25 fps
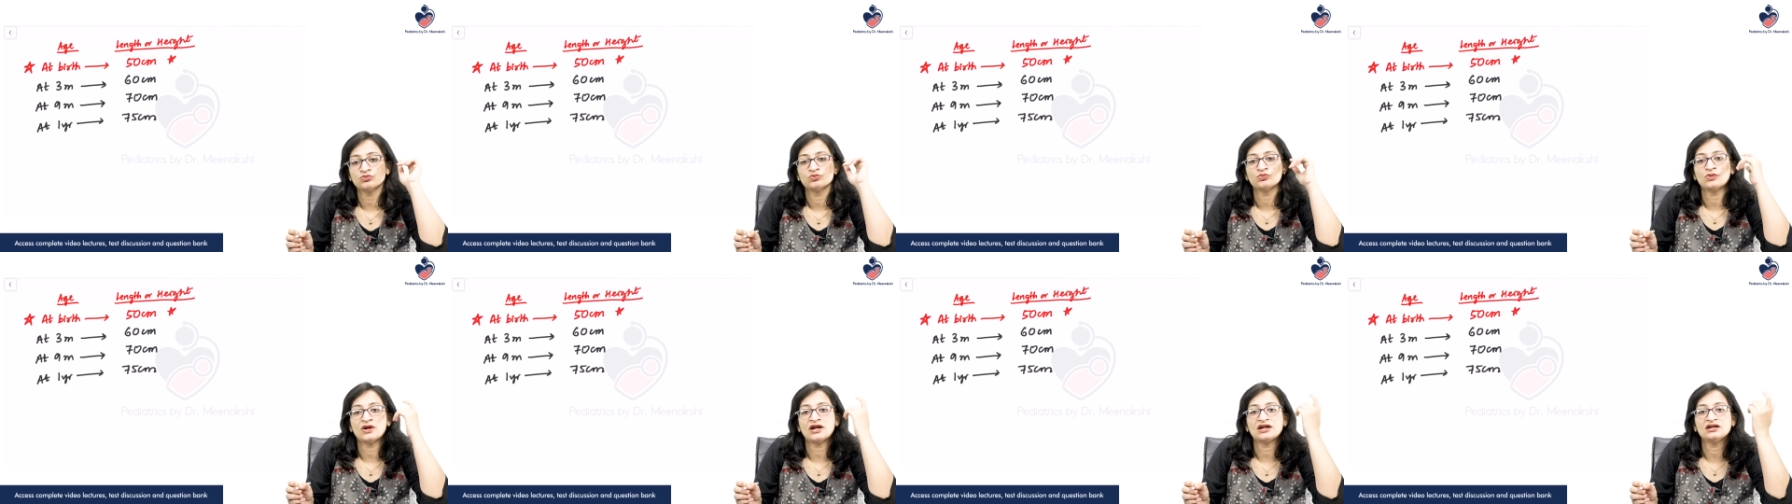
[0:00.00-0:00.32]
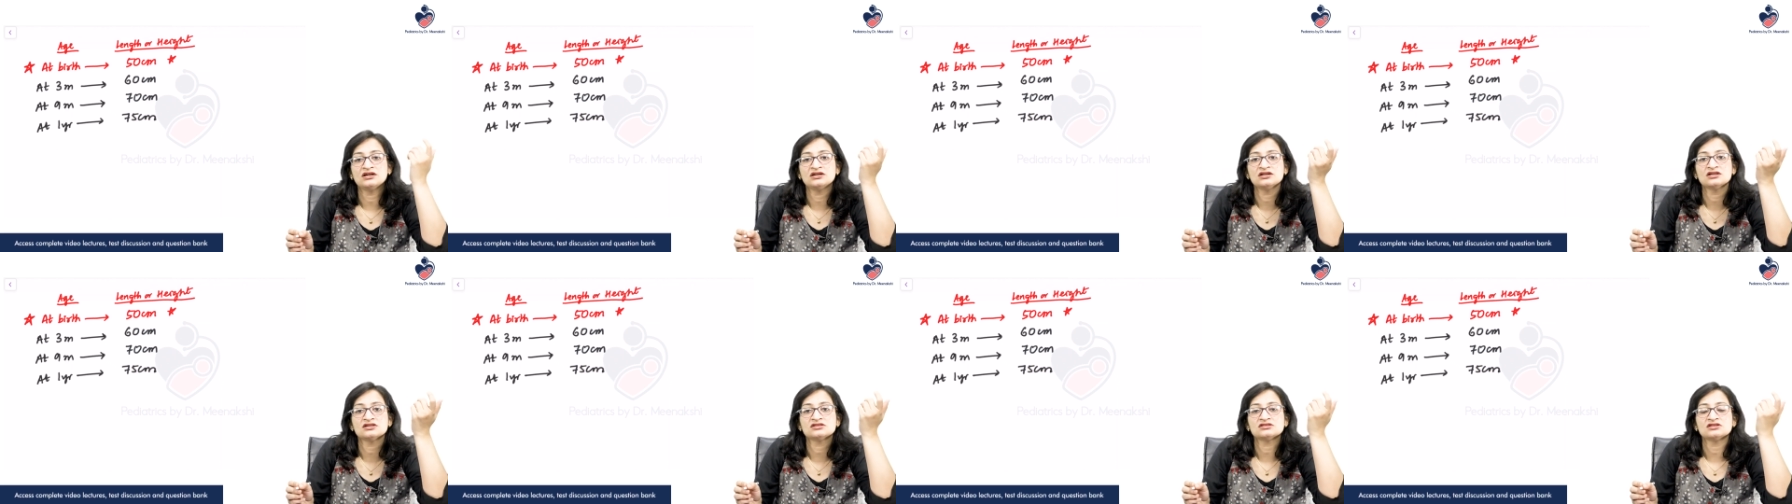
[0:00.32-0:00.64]

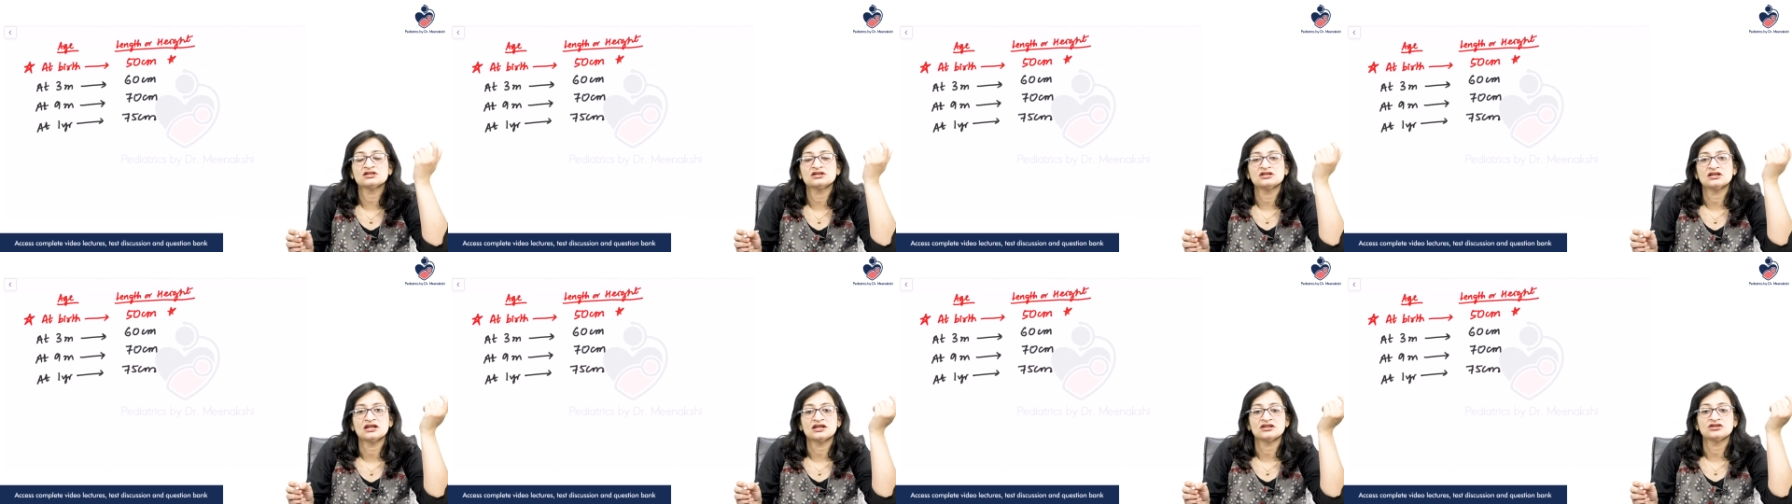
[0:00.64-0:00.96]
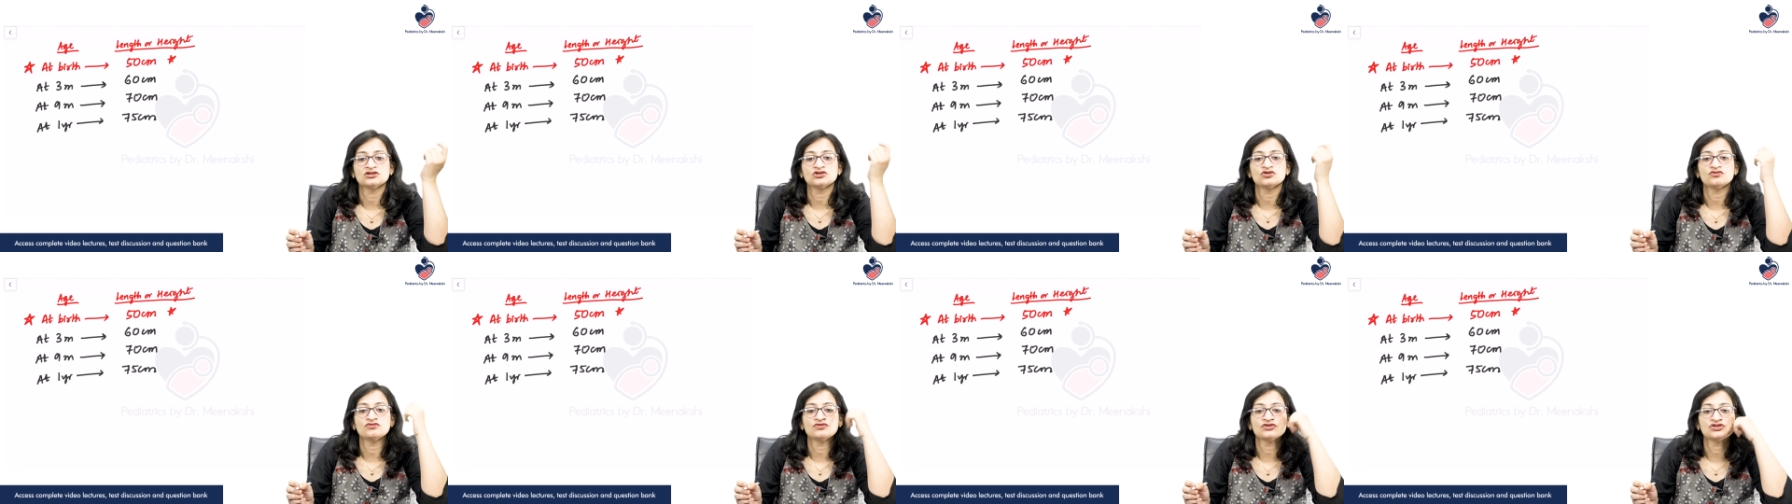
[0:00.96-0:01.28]
when does the
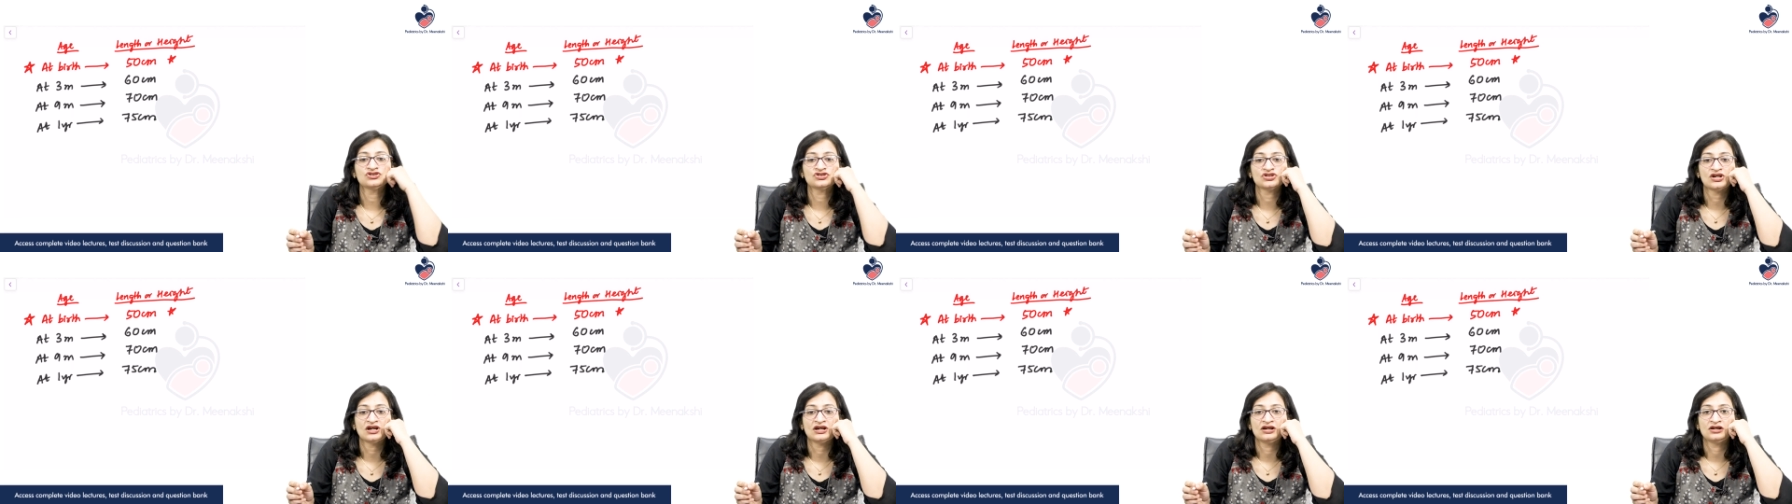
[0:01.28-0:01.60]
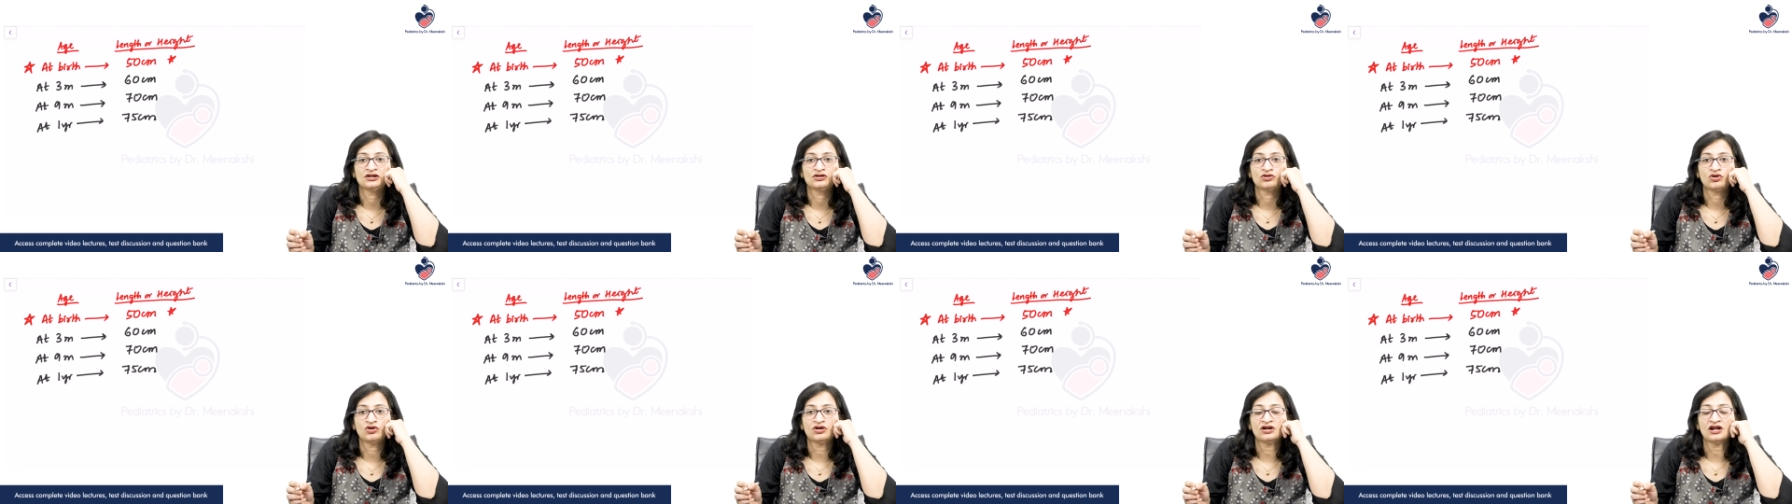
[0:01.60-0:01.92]
length of a
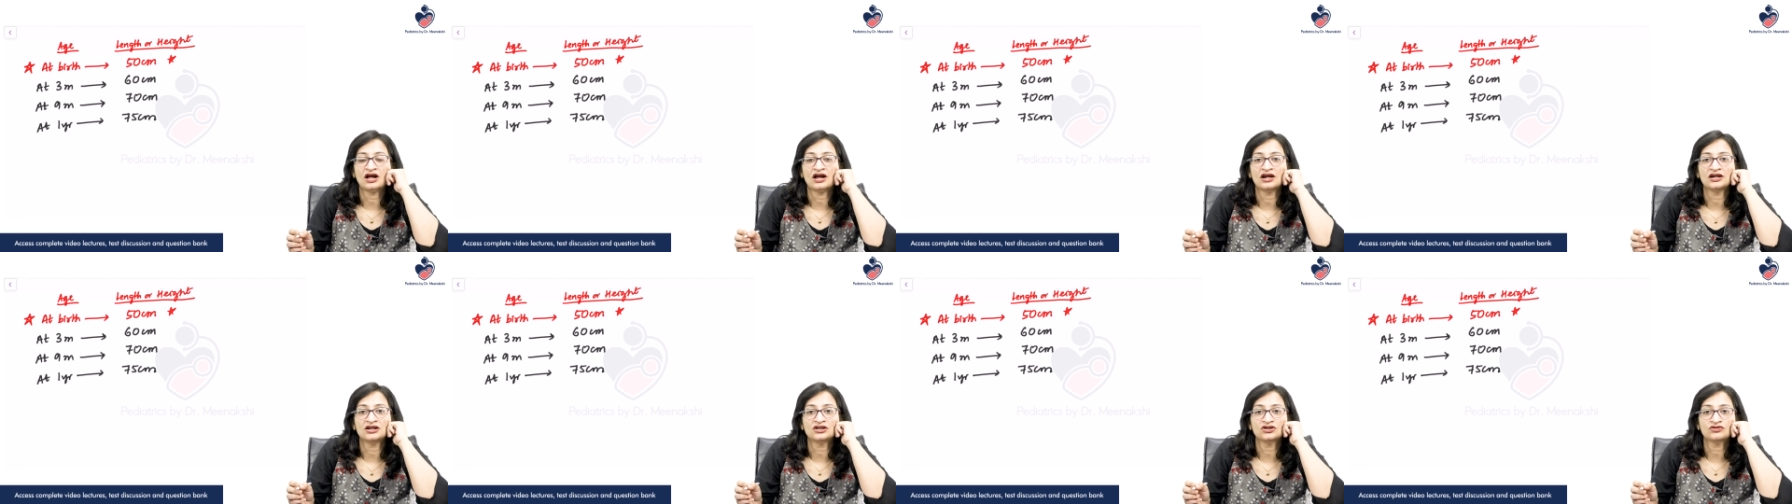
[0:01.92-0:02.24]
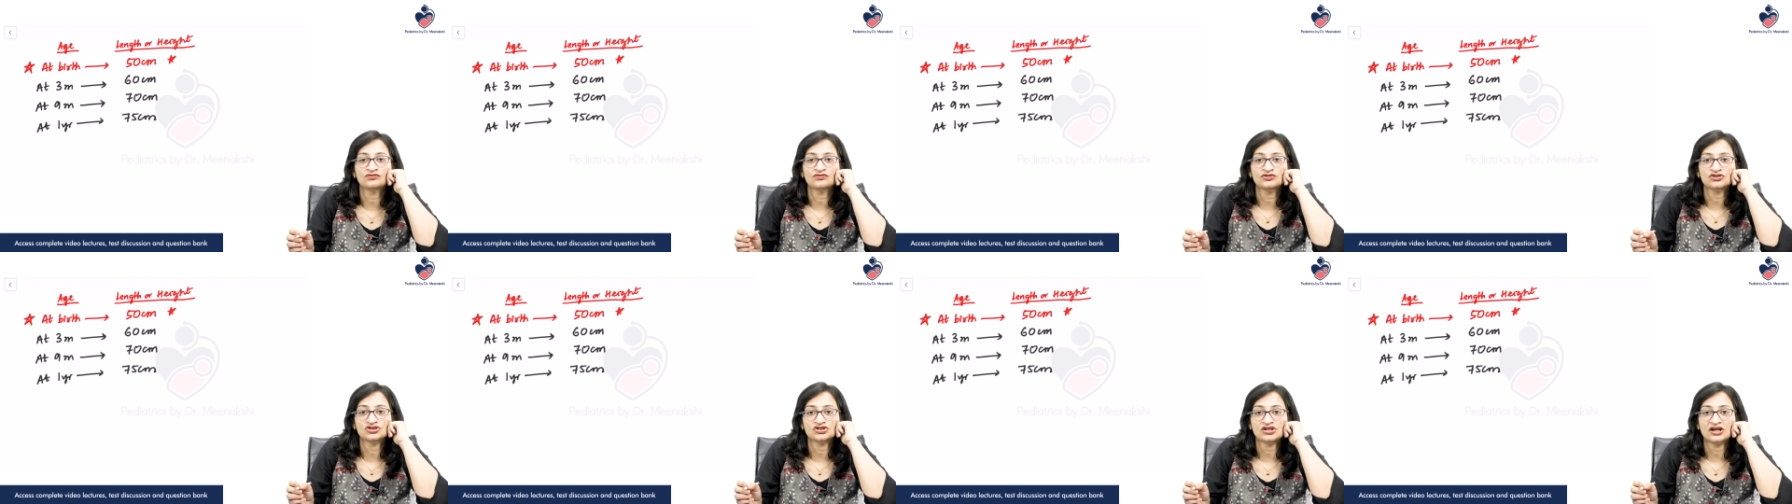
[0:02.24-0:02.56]
child or height
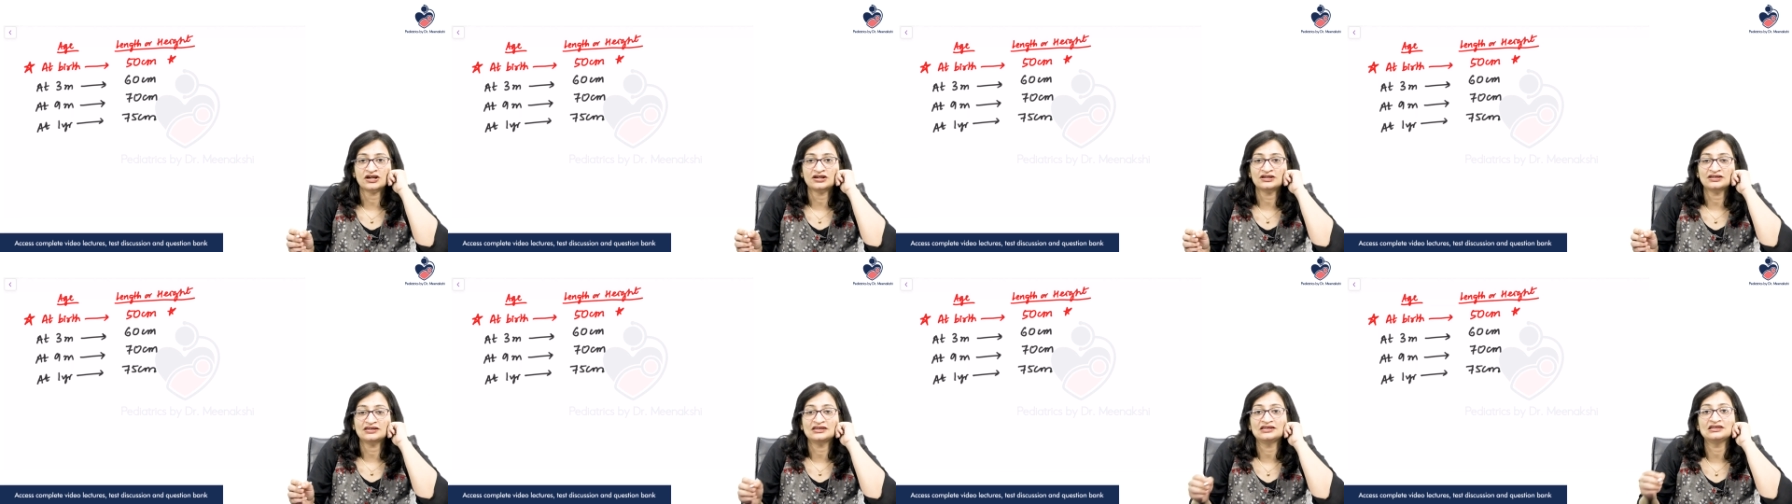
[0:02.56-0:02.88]
of a child